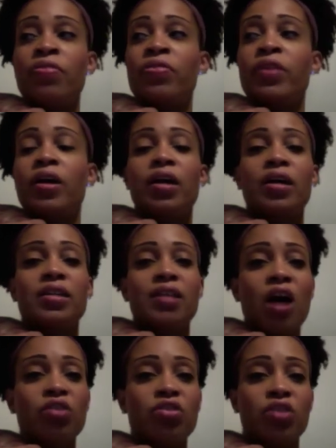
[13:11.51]
The
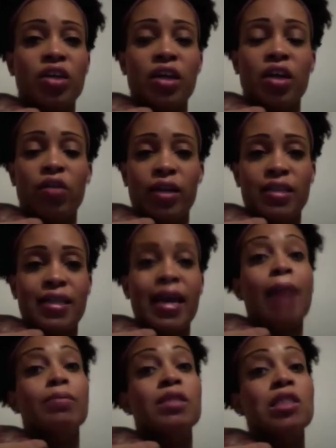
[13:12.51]
doctors are getting crazy.
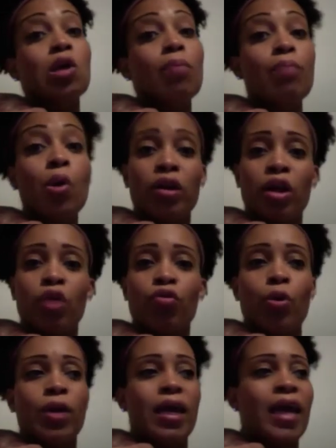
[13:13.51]
I'm still moaning and
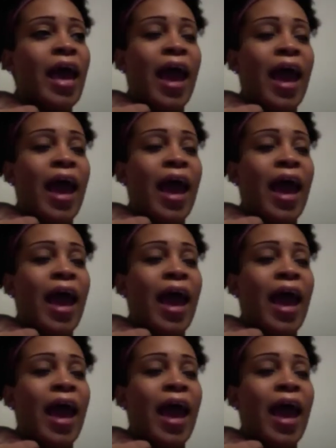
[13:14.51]
groaning,